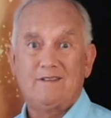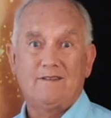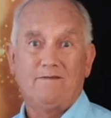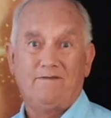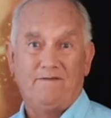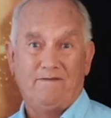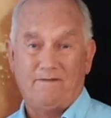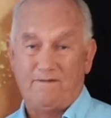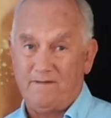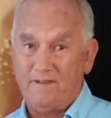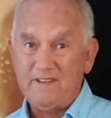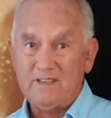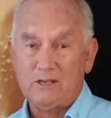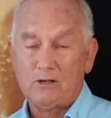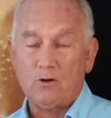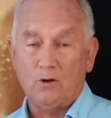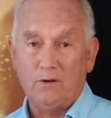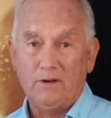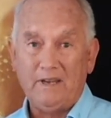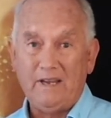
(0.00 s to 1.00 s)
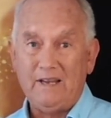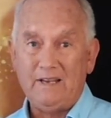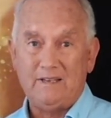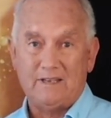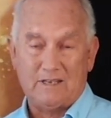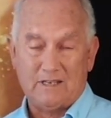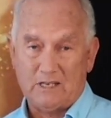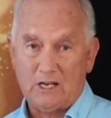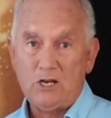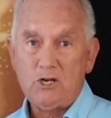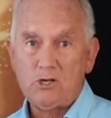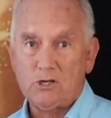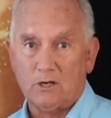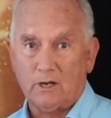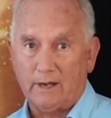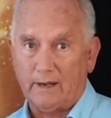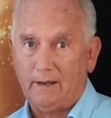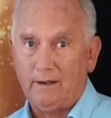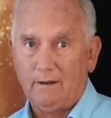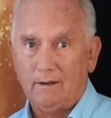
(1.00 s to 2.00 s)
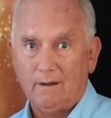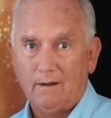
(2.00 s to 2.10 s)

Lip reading: of physical needs, essentially,